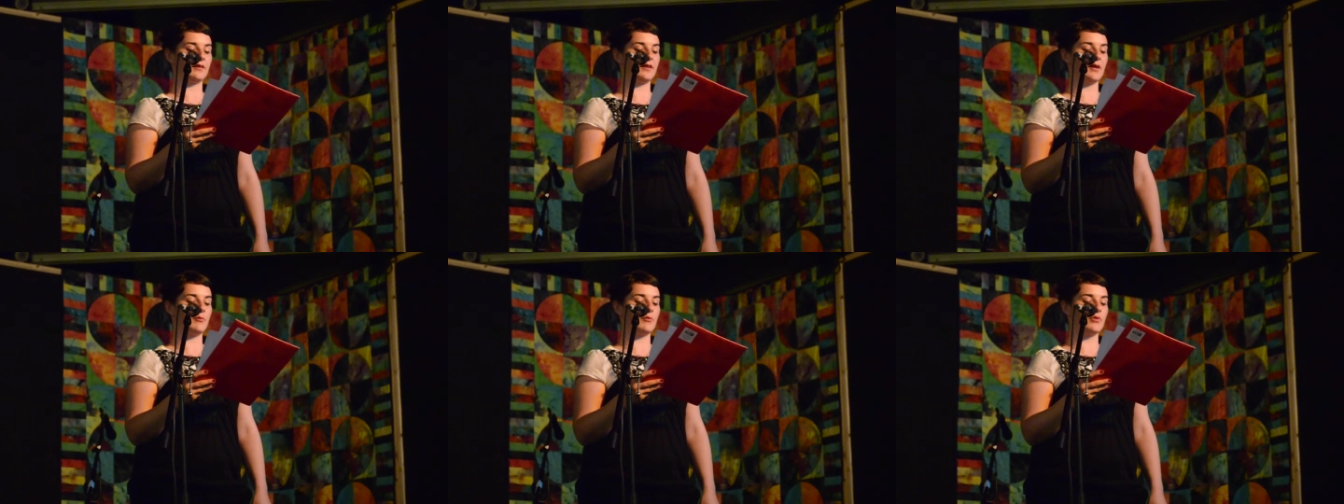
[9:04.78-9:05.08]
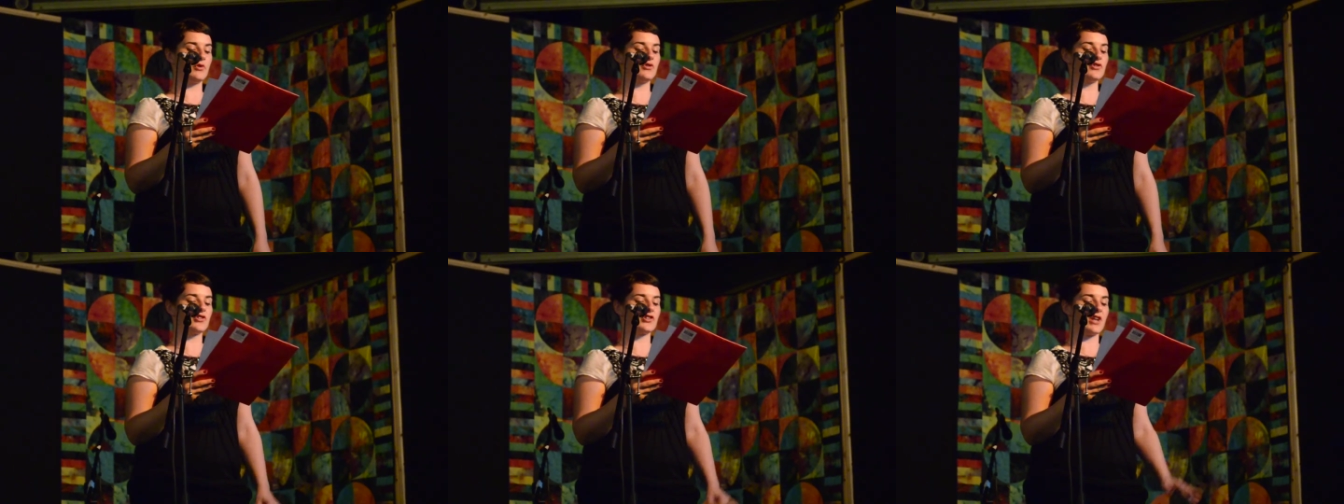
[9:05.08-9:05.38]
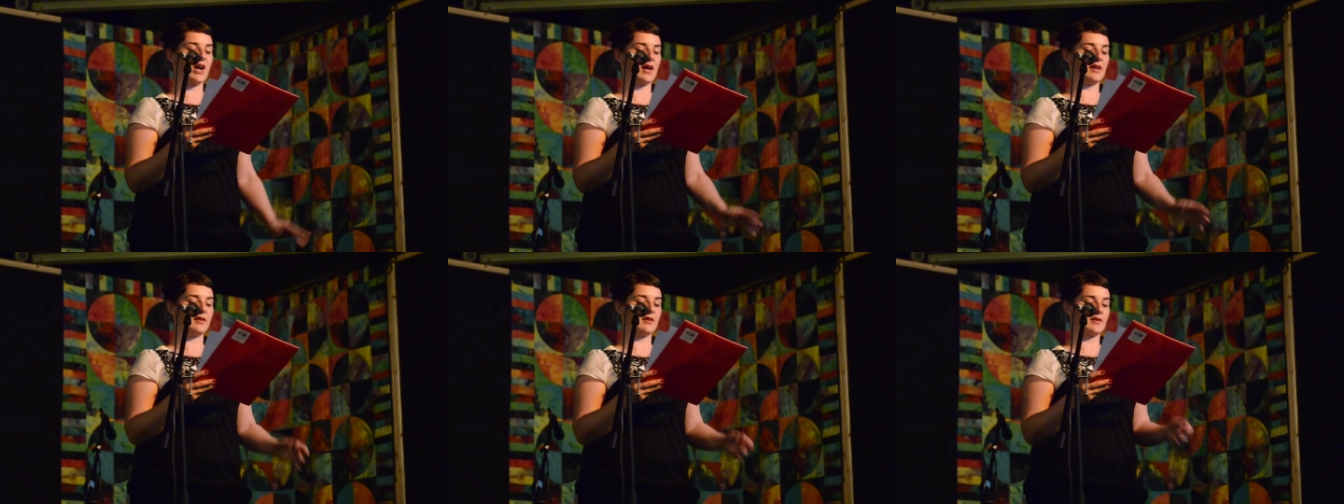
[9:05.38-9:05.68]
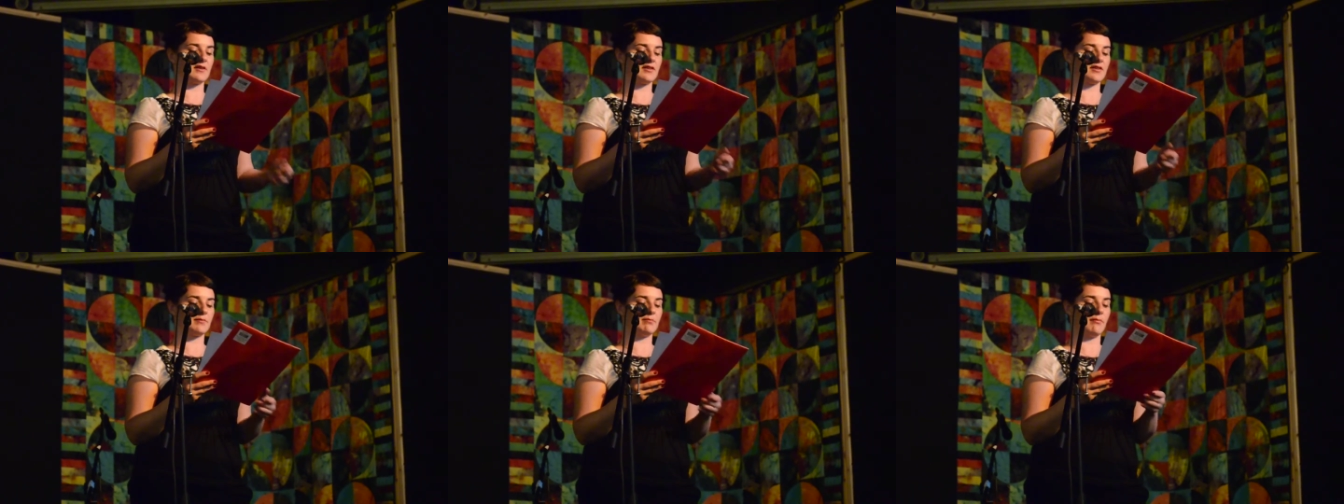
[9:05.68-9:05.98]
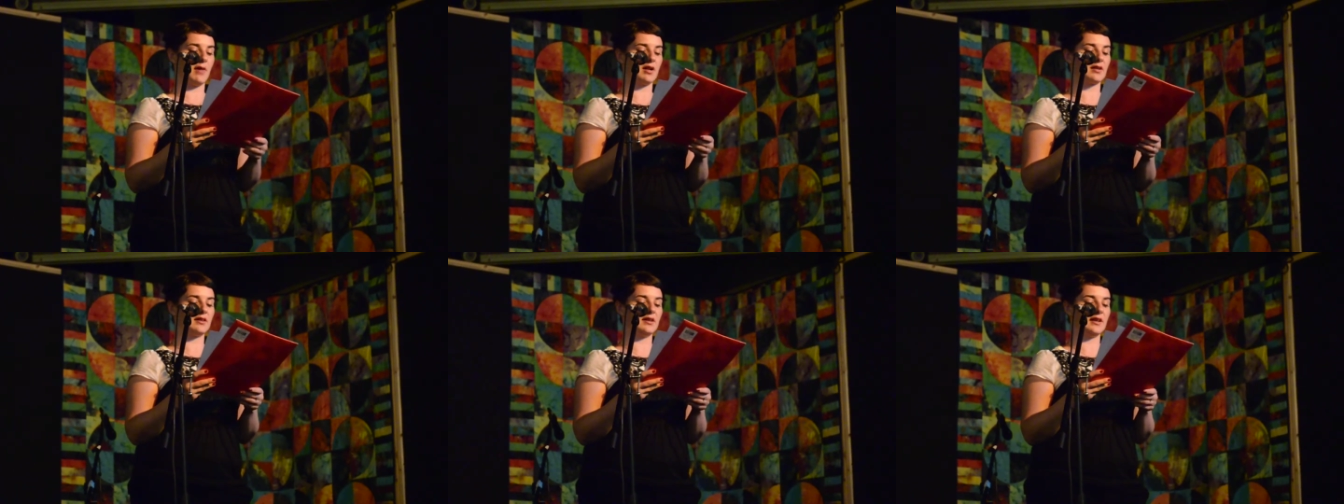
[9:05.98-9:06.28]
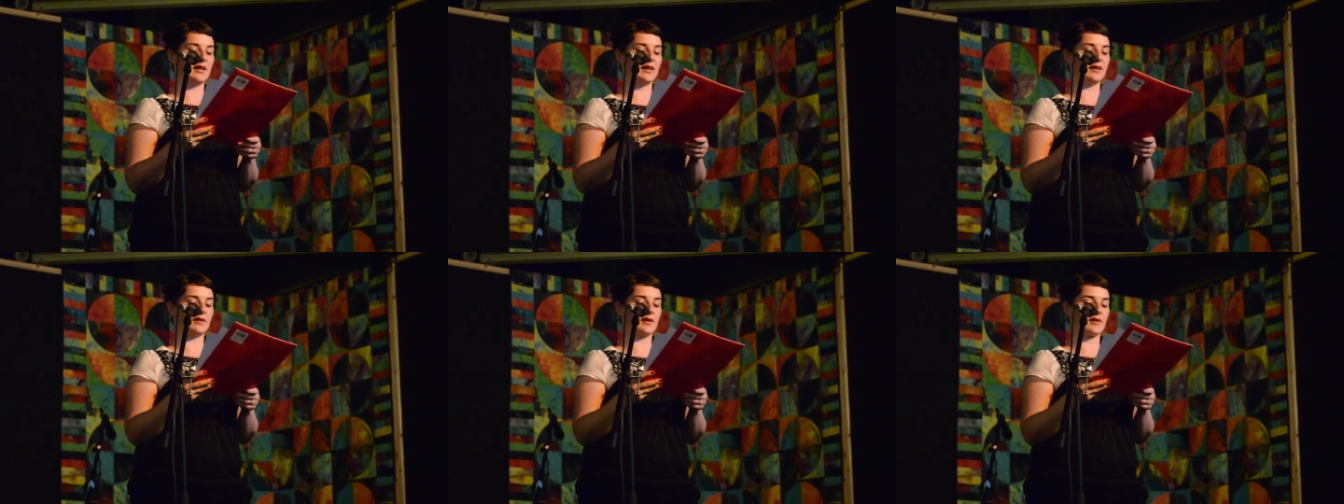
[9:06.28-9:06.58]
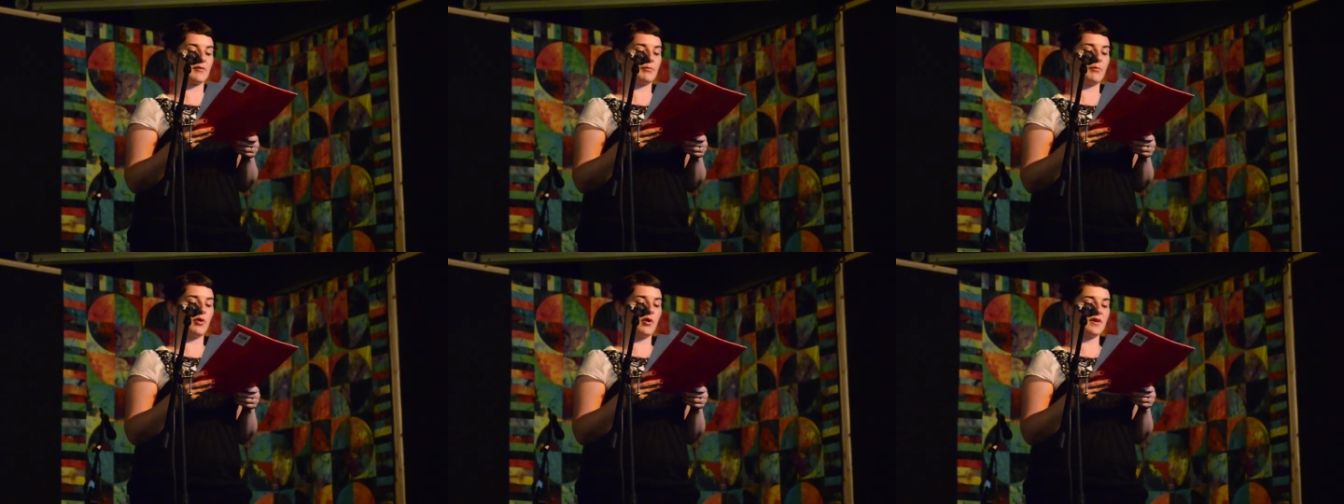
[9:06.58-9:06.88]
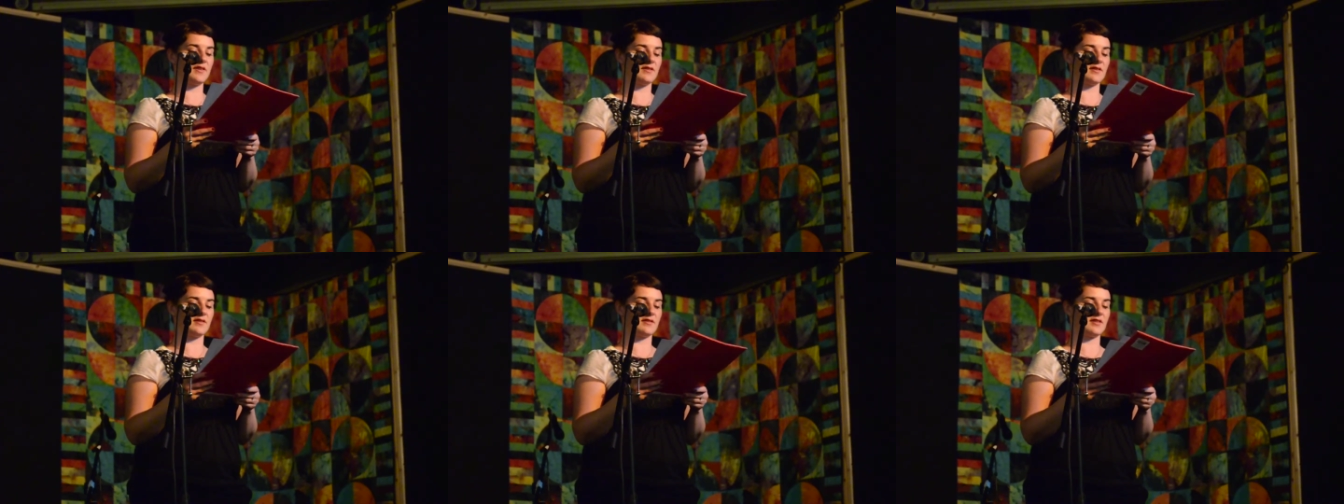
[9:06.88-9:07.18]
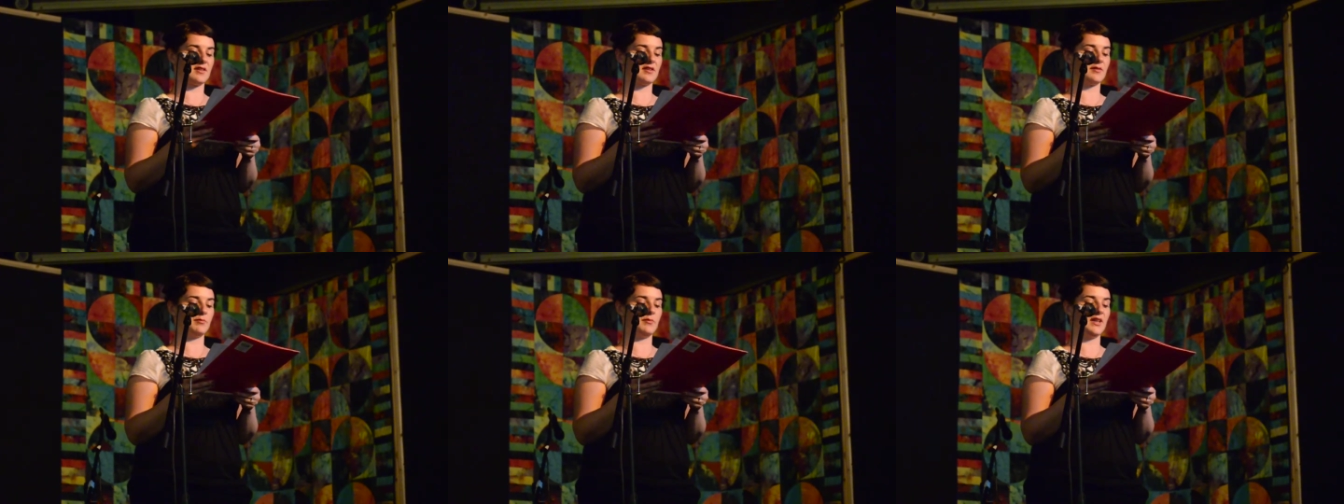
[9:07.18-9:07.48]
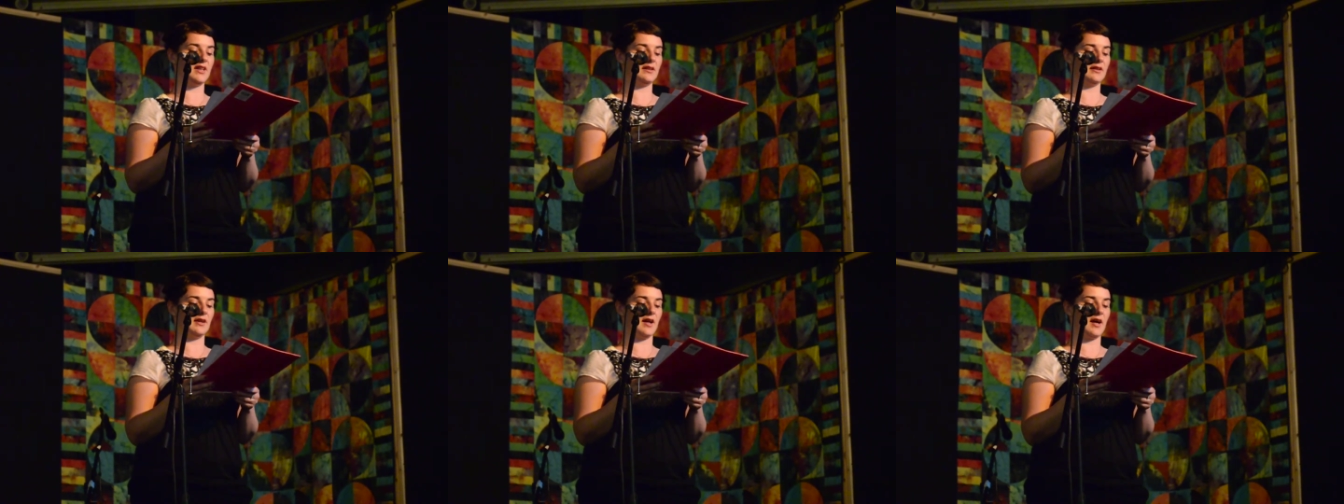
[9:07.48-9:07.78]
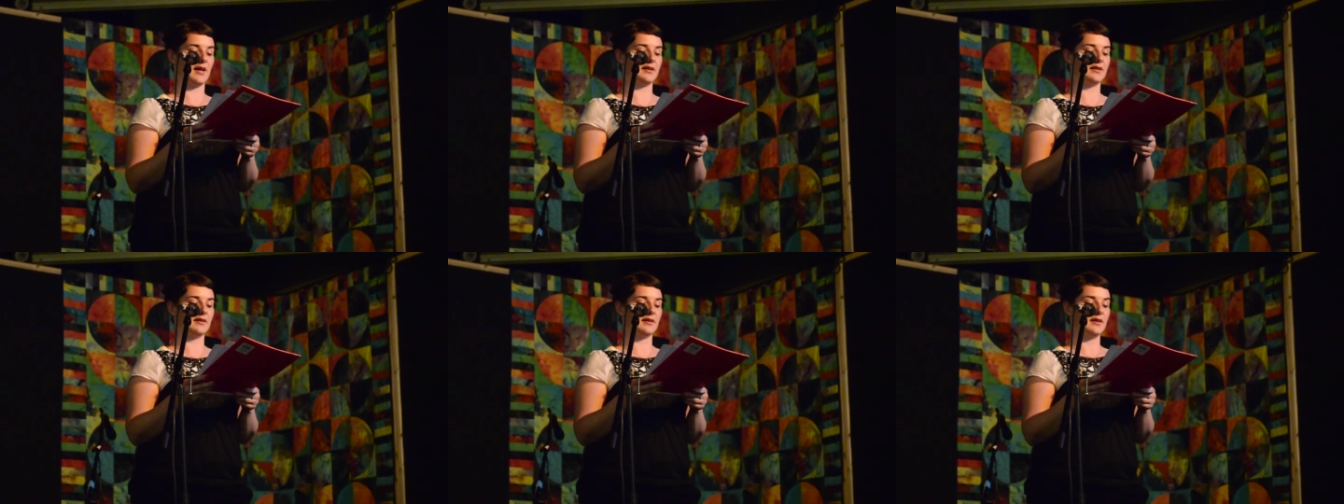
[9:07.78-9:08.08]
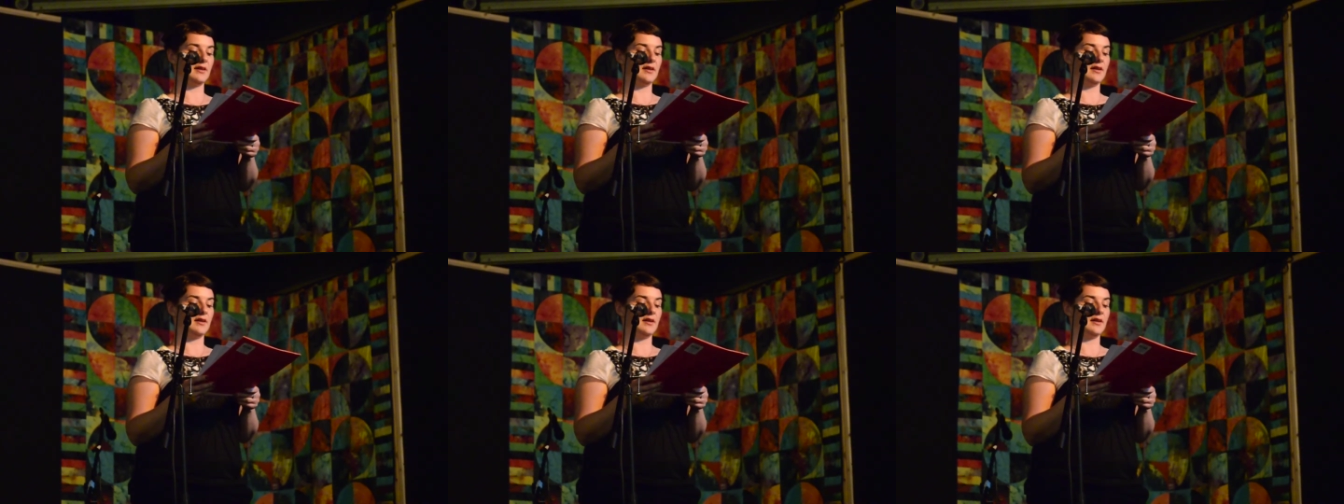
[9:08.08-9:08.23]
the moonshiners bottling their poisons at midnight.